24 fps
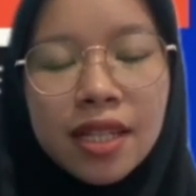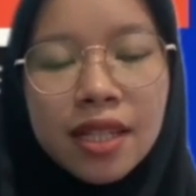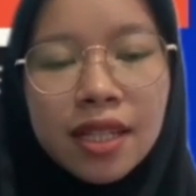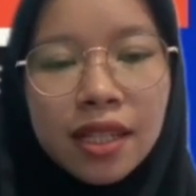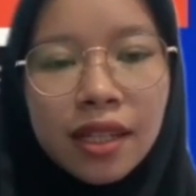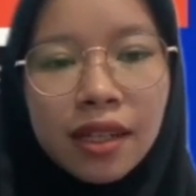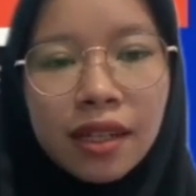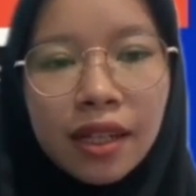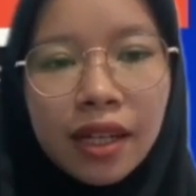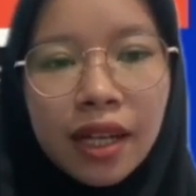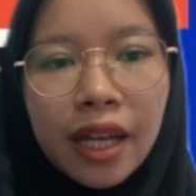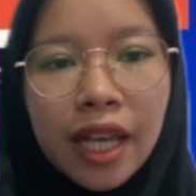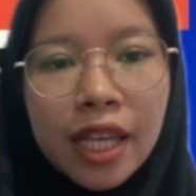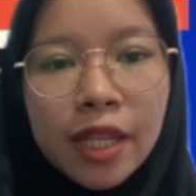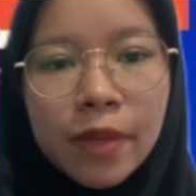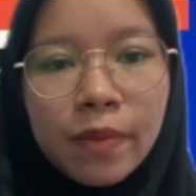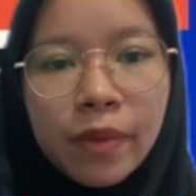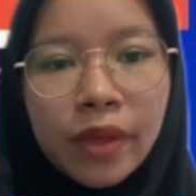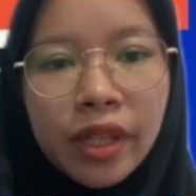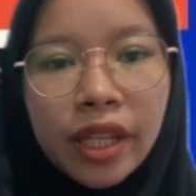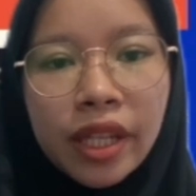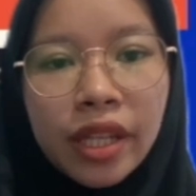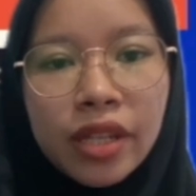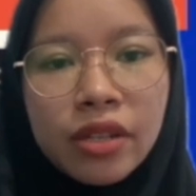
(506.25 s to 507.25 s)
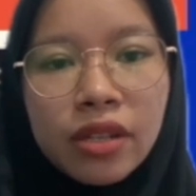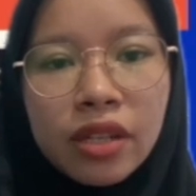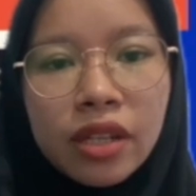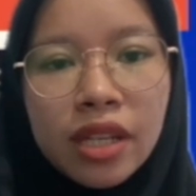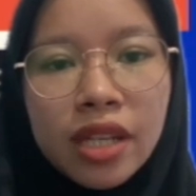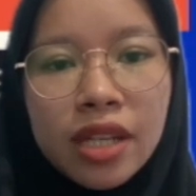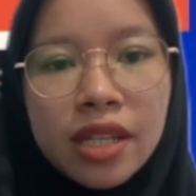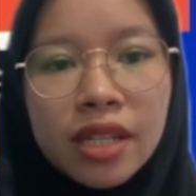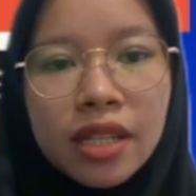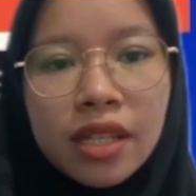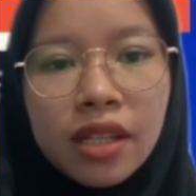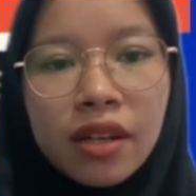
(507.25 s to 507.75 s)
explanation is
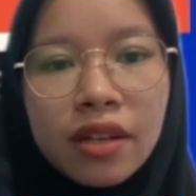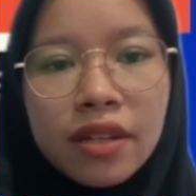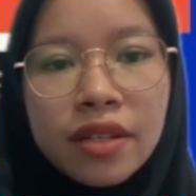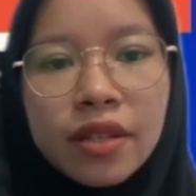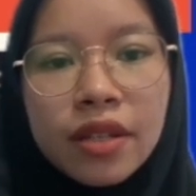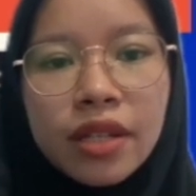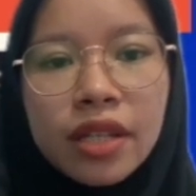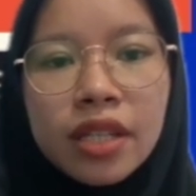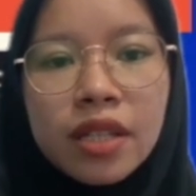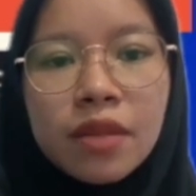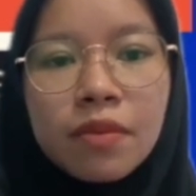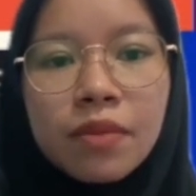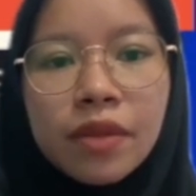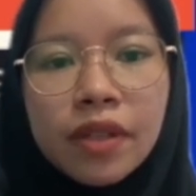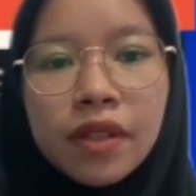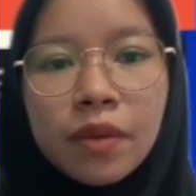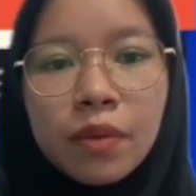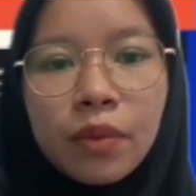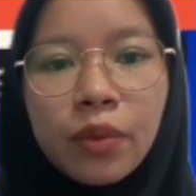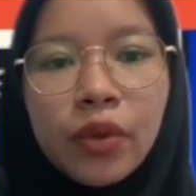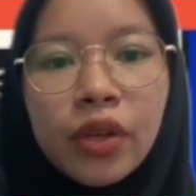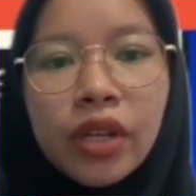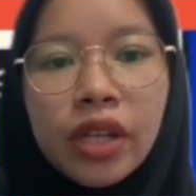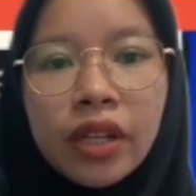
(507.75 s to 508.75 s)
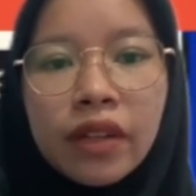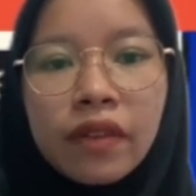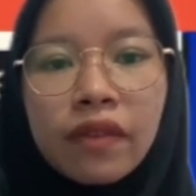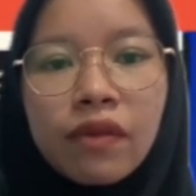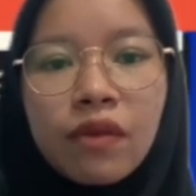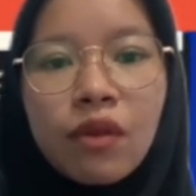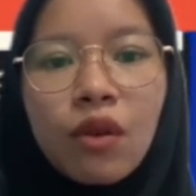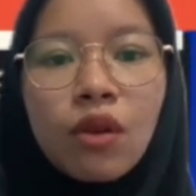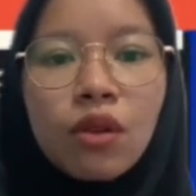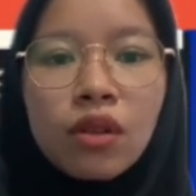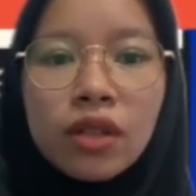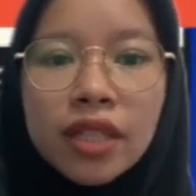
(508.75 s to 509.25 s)
contrast between
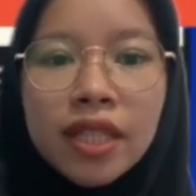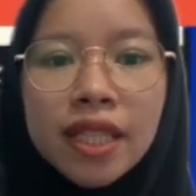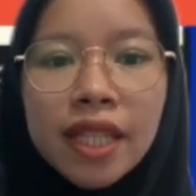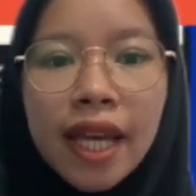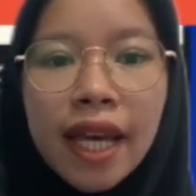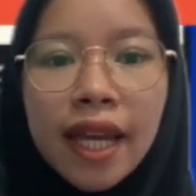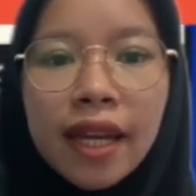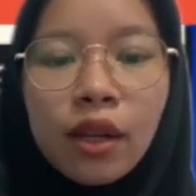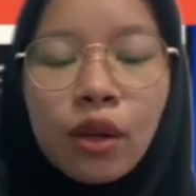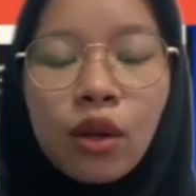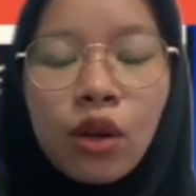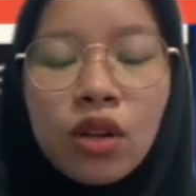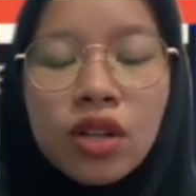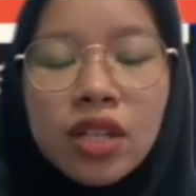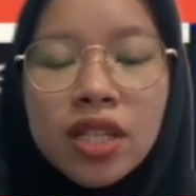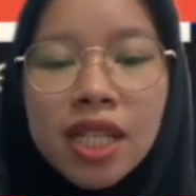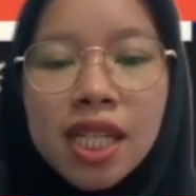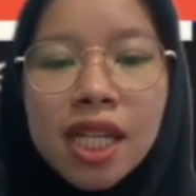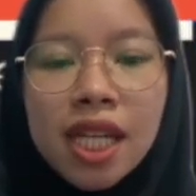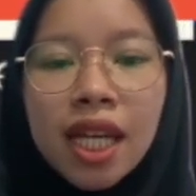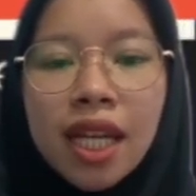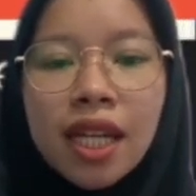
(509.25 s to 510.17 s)
vowels and consonant.